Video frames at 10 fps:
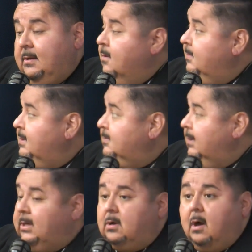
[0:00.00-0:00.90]
Nobody's
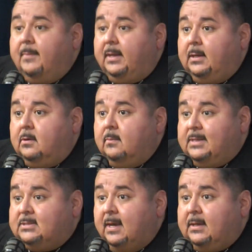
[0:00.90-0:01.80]
really commenting.
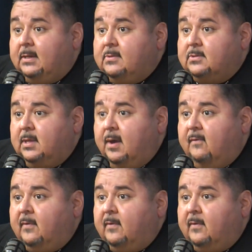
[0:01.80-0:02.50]
Nobody's liking your stuff.